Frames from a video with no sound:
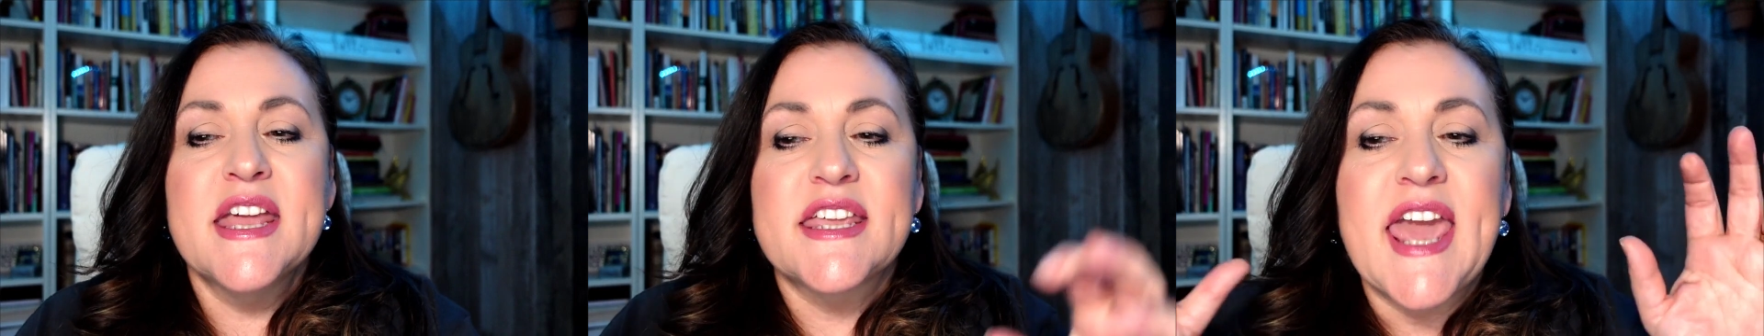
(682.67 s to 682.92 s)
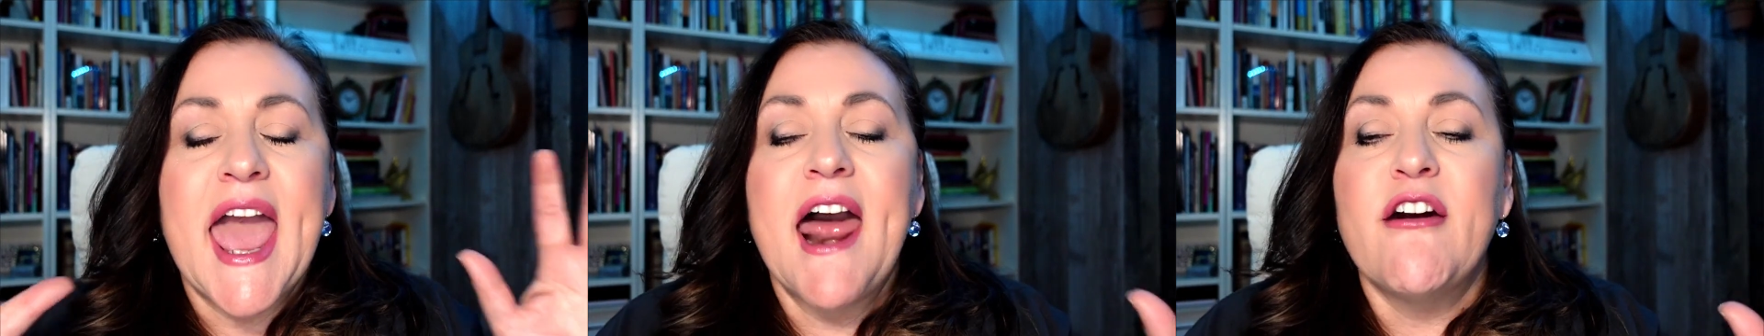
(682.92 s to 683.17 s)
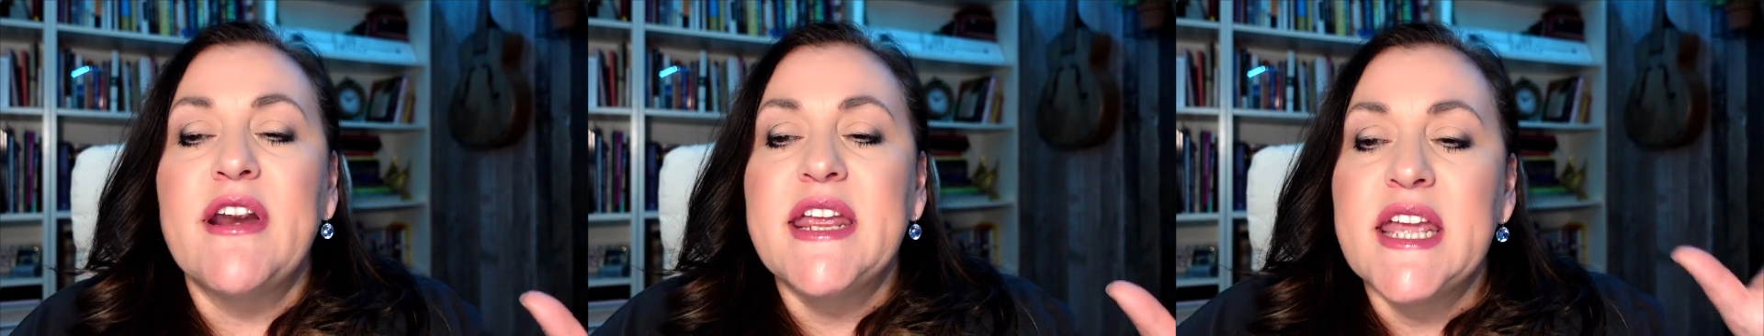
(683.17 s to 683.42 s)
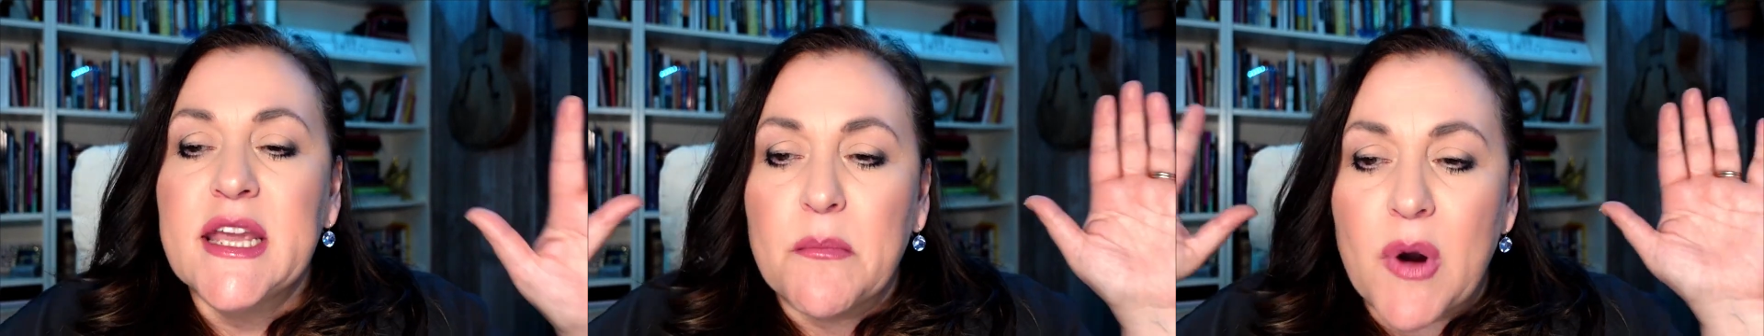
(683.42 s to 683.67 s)

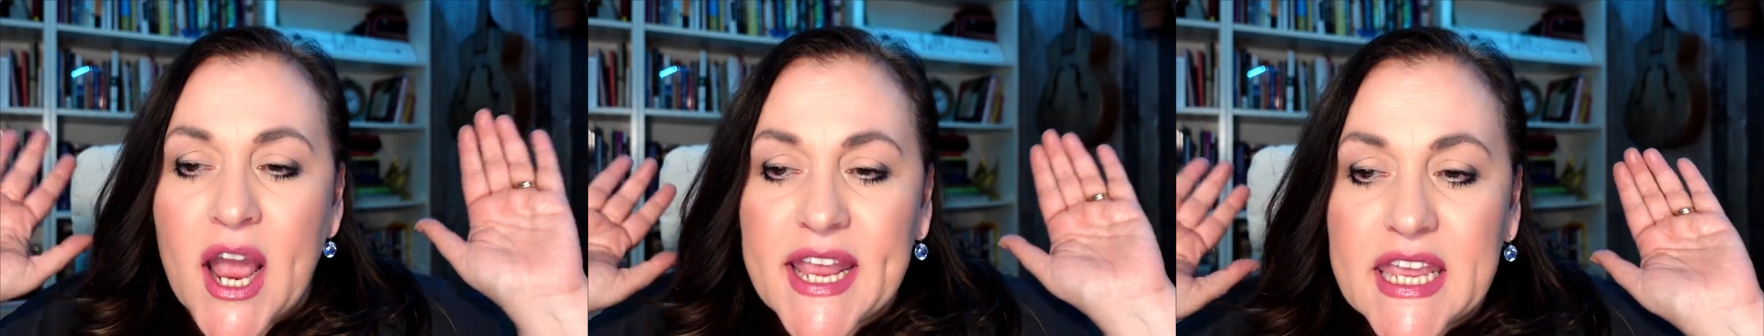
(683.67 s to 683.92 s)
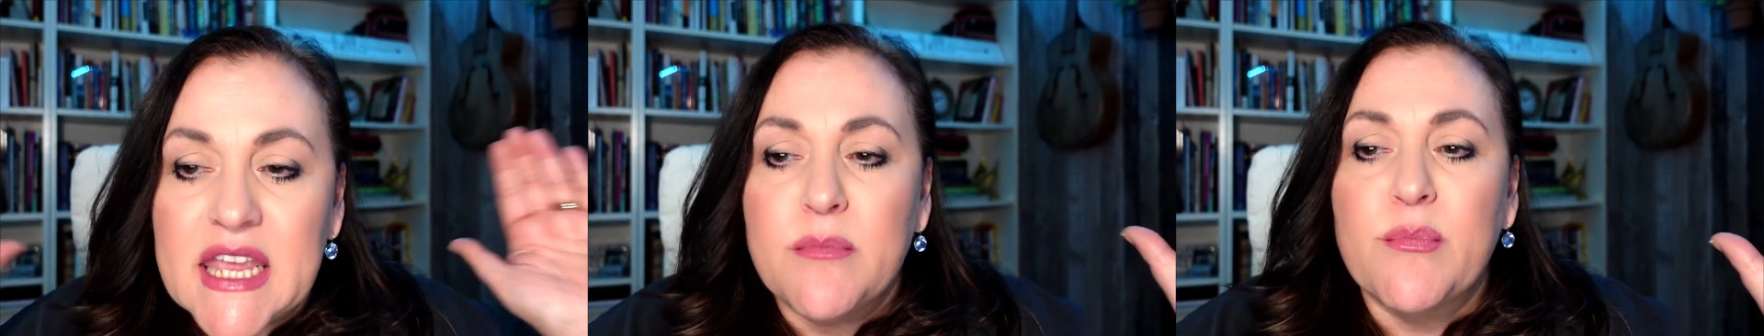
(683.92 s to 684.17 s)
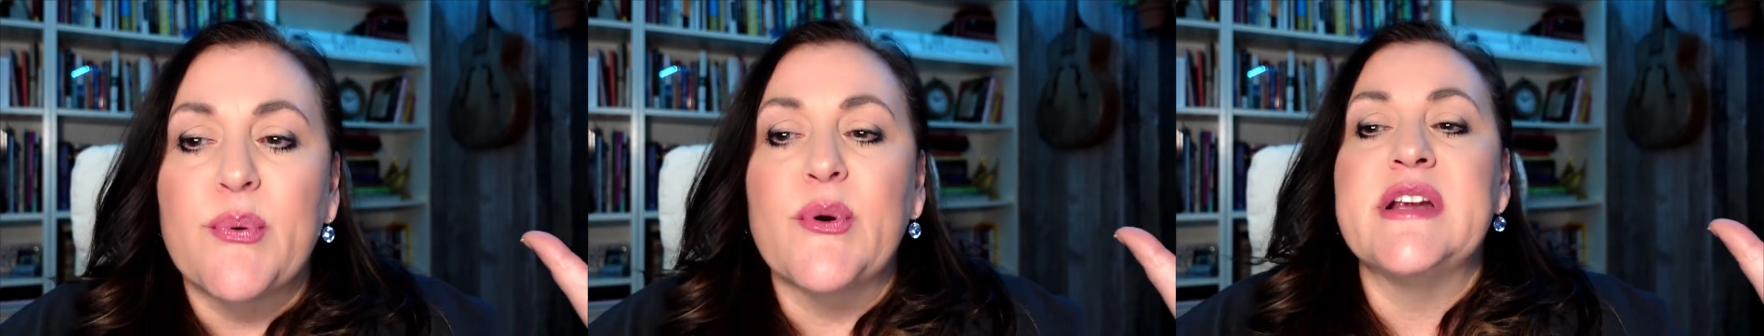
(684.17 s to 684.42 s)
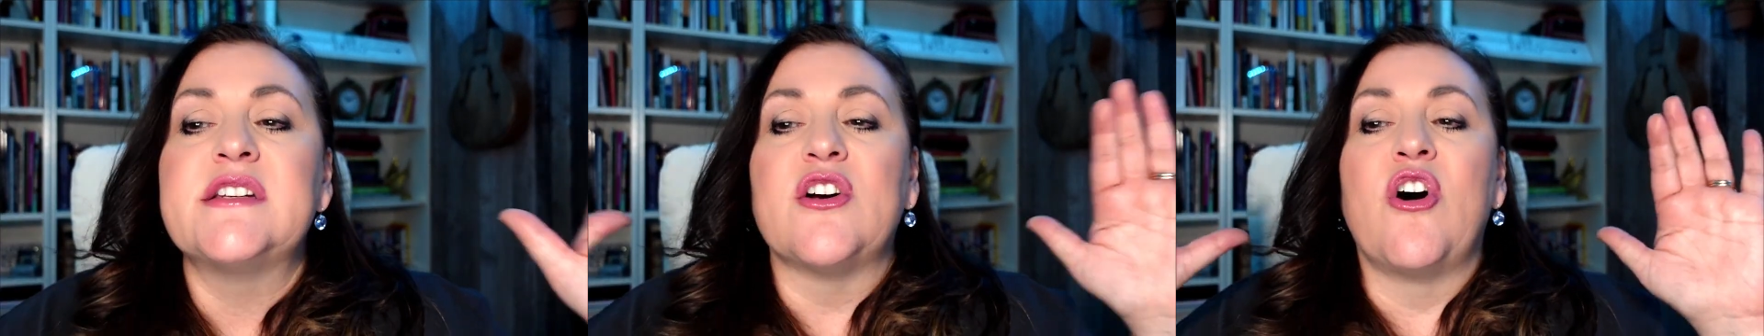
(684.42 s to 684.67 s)
carrying my
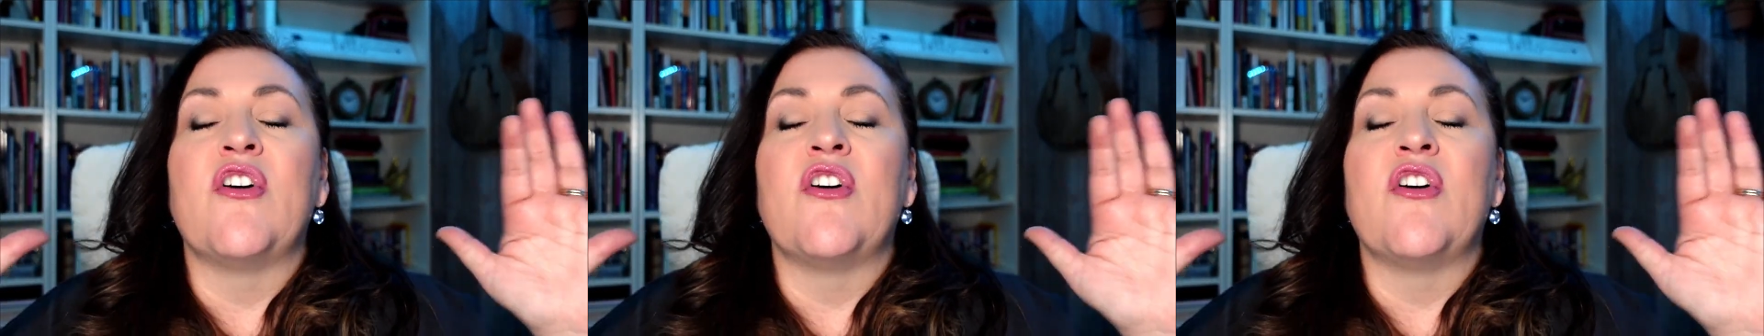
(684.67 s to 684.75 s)
imprint